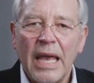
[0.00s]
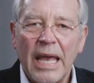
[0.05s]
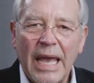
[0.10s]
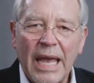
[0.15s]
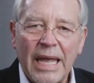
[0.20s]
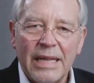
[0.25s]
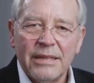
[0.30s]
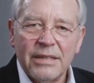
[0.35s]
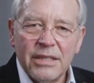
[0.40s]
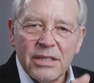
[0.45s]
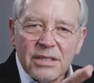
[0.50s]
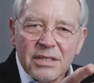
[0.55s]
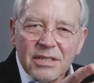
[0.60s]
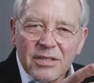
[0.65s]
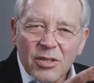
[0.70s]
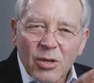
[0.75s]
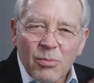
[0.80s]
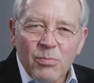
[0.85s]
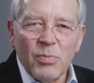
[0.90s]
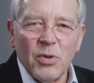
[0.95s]
and
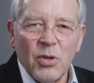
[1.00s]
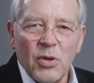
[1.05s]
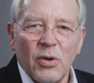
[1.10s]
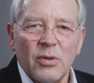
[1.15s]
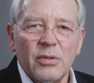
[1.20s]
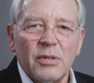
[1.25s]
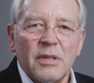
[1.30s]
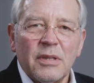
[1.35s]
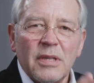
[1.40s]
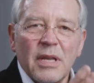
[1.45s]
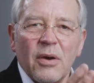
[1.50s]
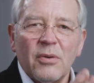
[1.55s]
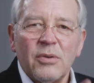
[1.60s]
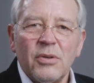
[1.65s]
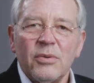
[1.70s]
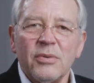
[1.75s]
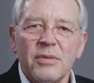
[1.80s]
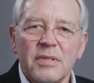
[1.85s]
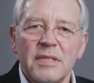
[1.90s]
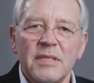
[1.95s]
this symbiont now
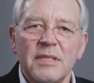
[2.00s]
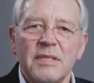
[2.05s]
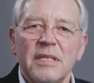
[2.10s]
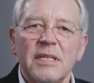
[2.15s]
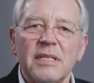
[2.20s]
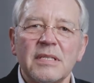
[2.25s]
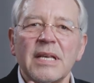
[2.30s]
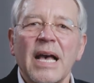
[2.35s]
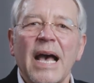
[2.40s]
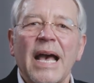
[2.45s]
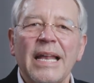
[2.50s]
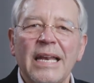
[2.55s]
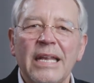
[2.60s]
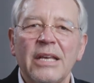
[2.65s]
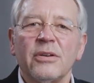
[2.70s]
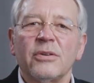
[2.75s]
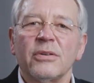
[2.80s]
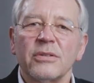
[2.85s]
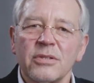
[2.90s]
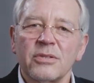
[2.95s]
uses this highly
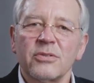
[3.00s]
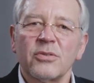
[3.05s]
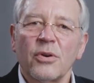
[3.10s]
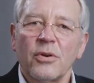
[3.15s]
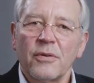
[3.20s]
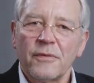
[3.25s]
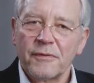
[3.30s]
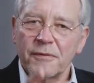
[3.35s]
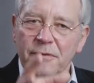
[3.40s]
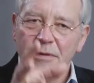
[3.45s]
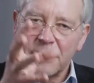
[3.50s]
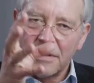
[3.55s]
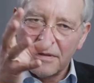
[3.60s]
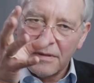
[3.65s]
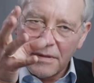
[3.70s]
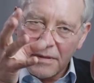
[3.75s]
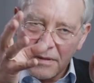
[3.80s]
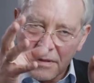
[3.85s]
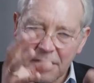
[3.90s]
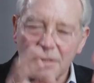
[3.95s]

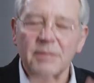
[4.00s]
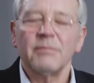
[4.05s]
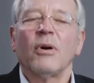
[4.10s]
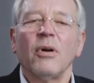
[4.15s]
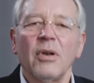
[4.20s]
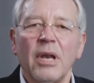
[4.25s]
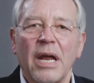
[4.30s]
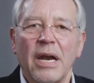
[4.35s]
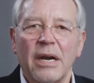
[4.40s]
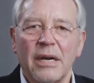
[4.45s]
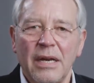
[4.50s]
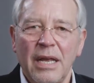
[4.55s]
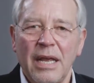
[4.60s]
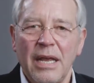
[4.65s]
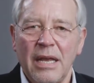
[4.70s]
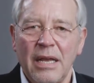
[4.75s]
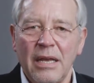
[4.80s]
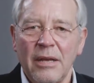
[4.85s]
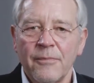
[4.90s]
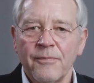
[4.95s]
conserved small
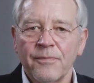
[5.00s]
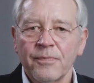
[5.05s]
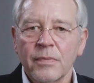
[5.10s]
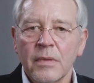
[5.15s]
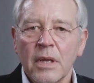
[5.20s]
RNA